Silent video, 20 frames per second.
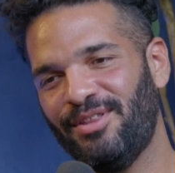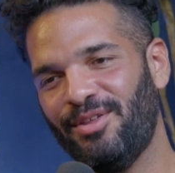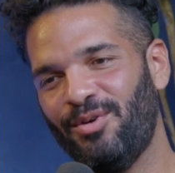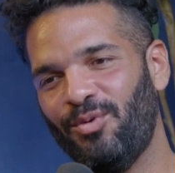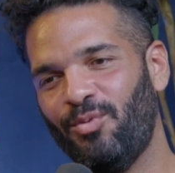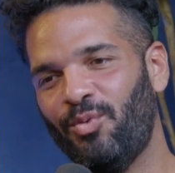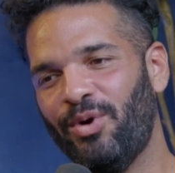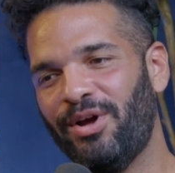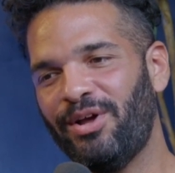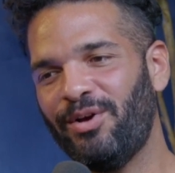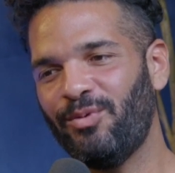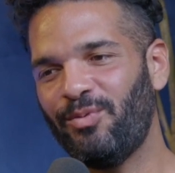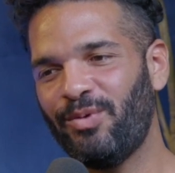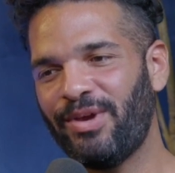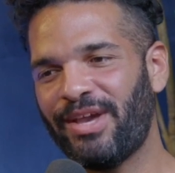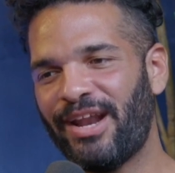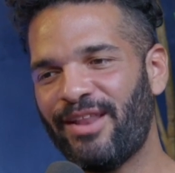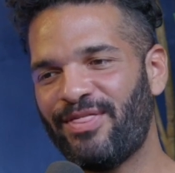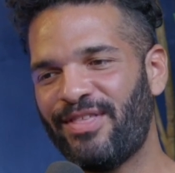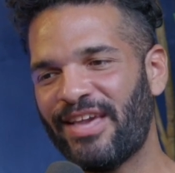what we
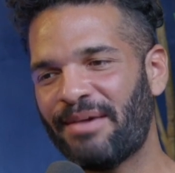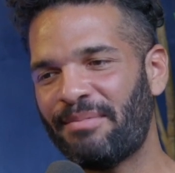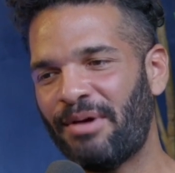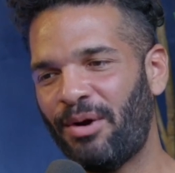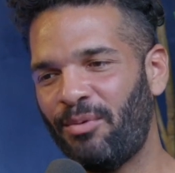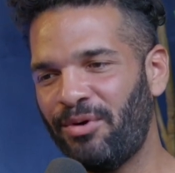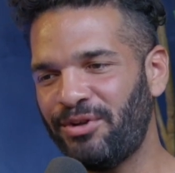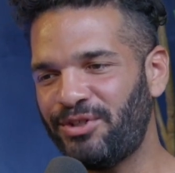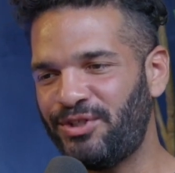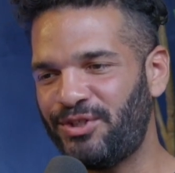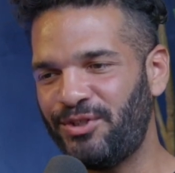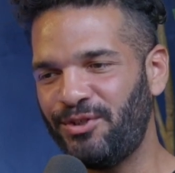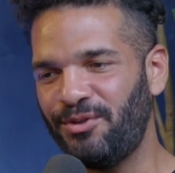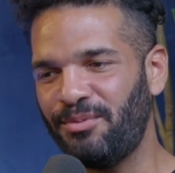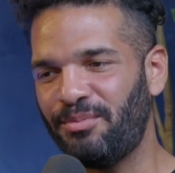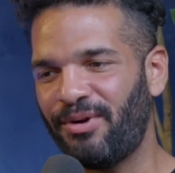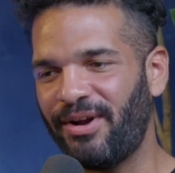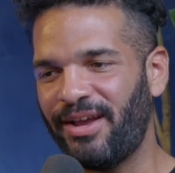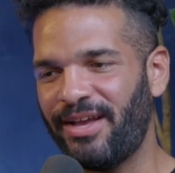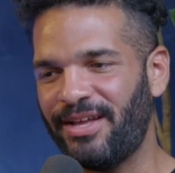got to think about what shoe
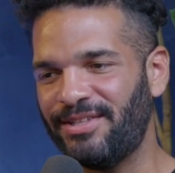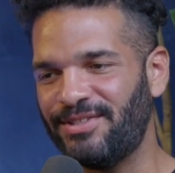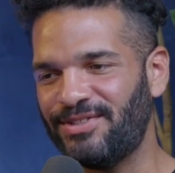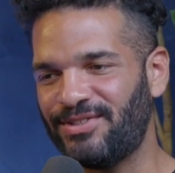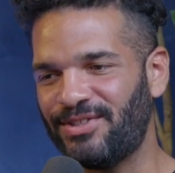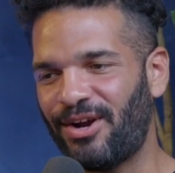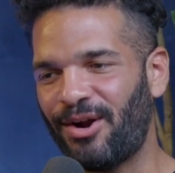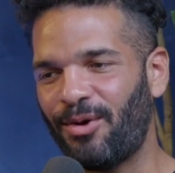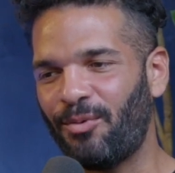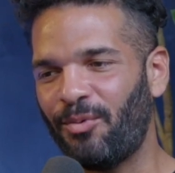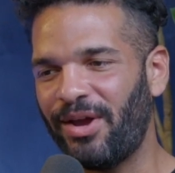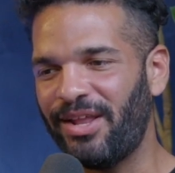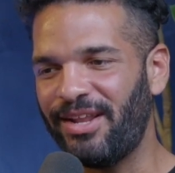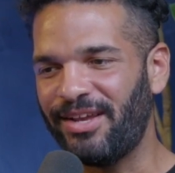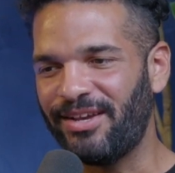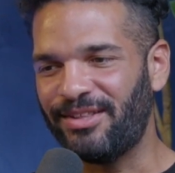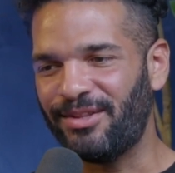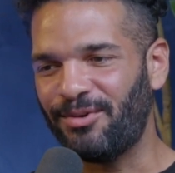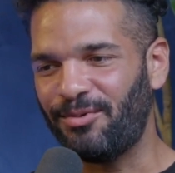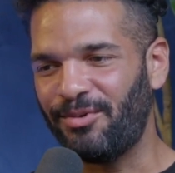brands are
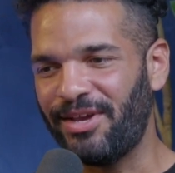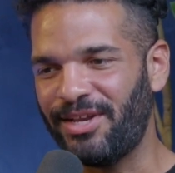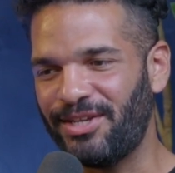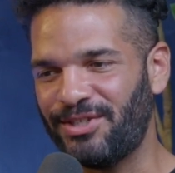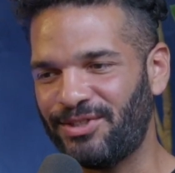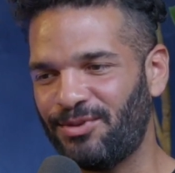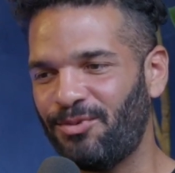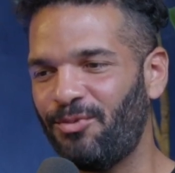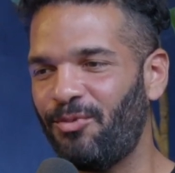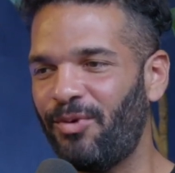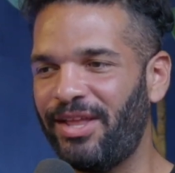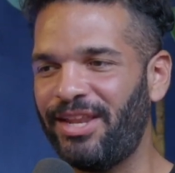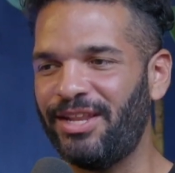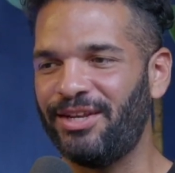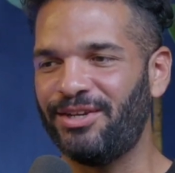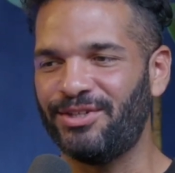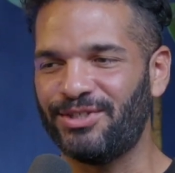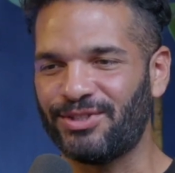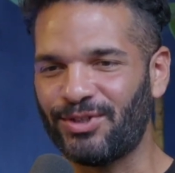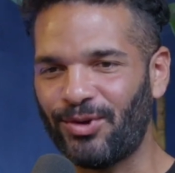waiting in the wings,
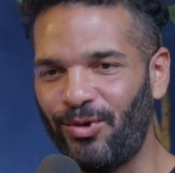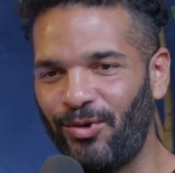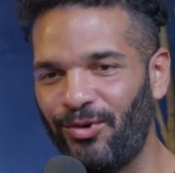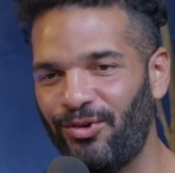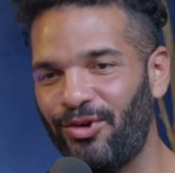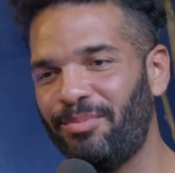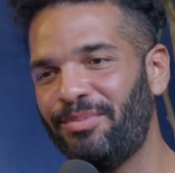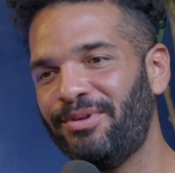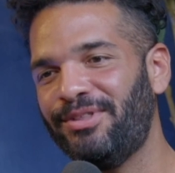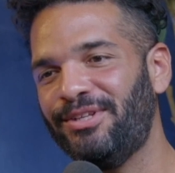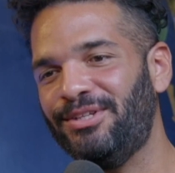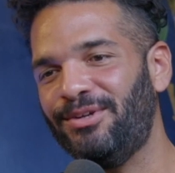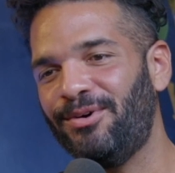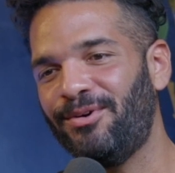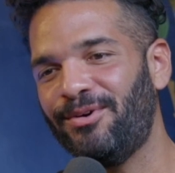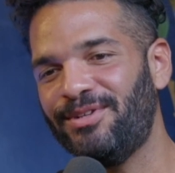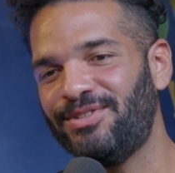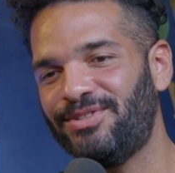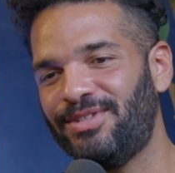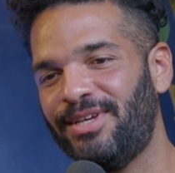waiting to just hold open the
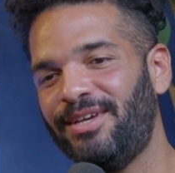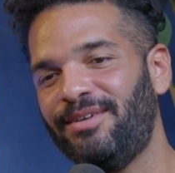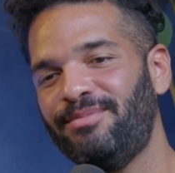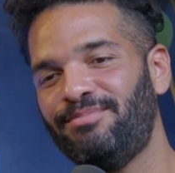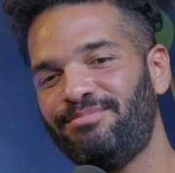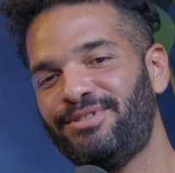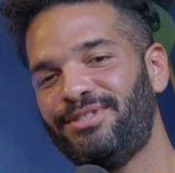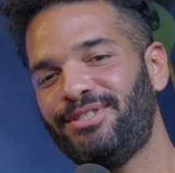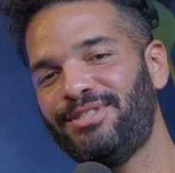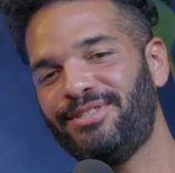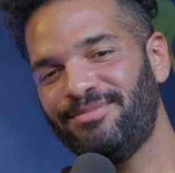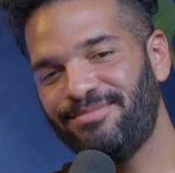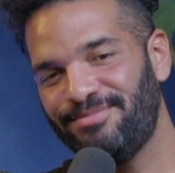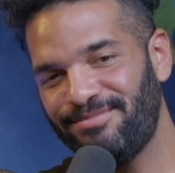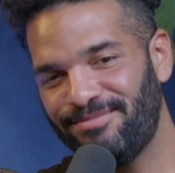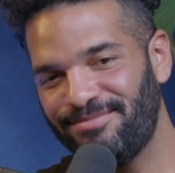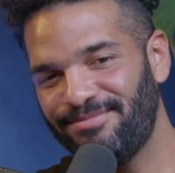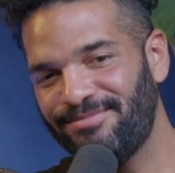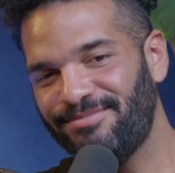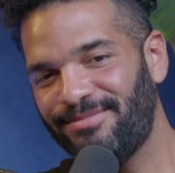door and say, Psh,
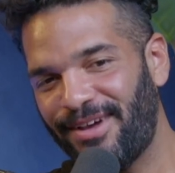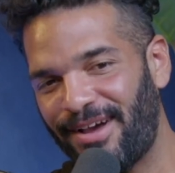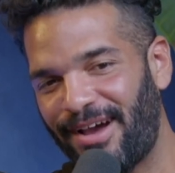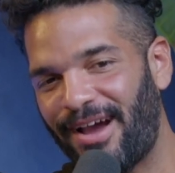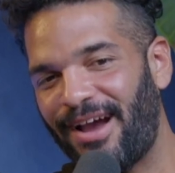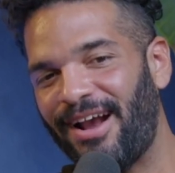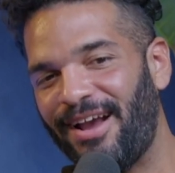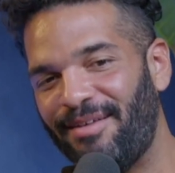"All right,